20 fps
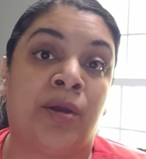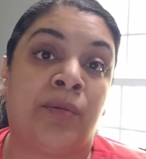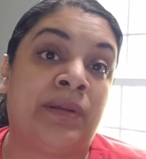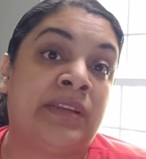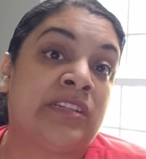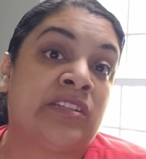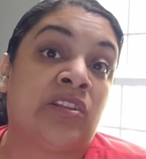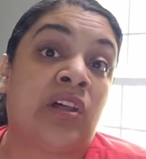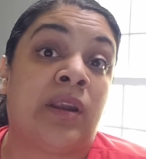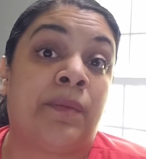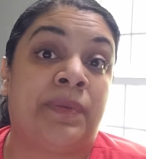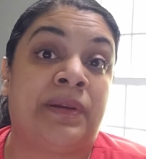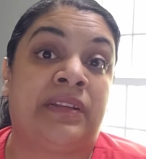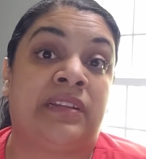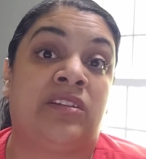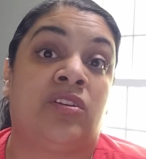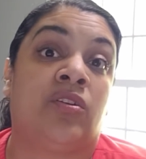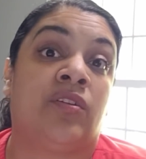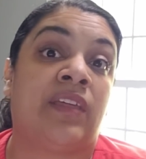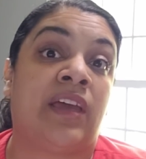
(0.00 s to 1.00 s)
It's not a big
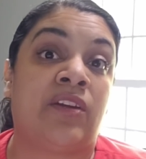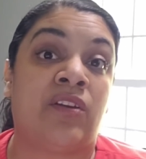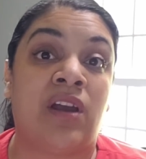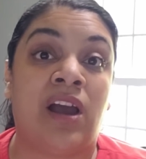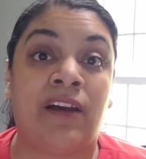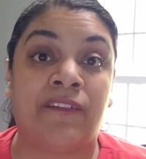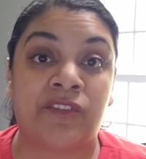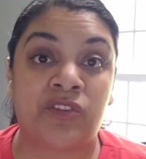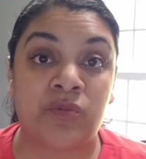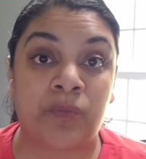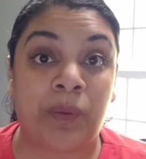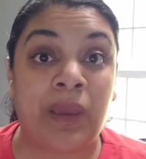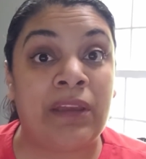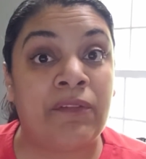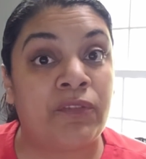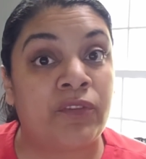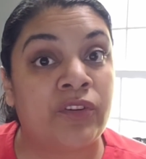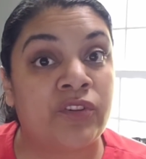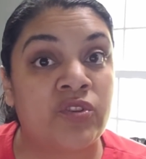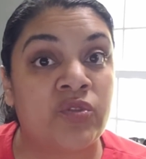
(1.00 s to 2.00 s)
deal that you have to pay
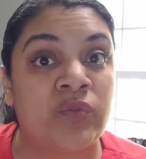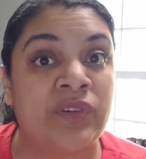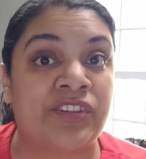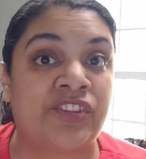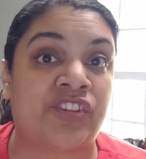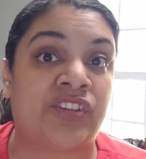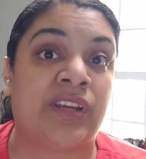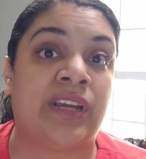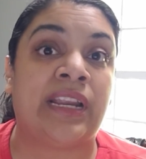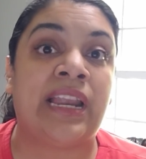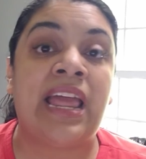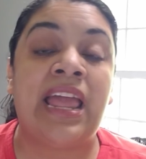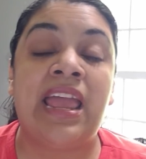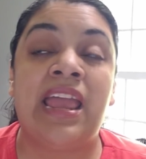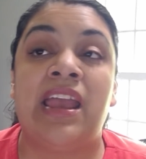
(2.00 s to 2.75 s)
for tuition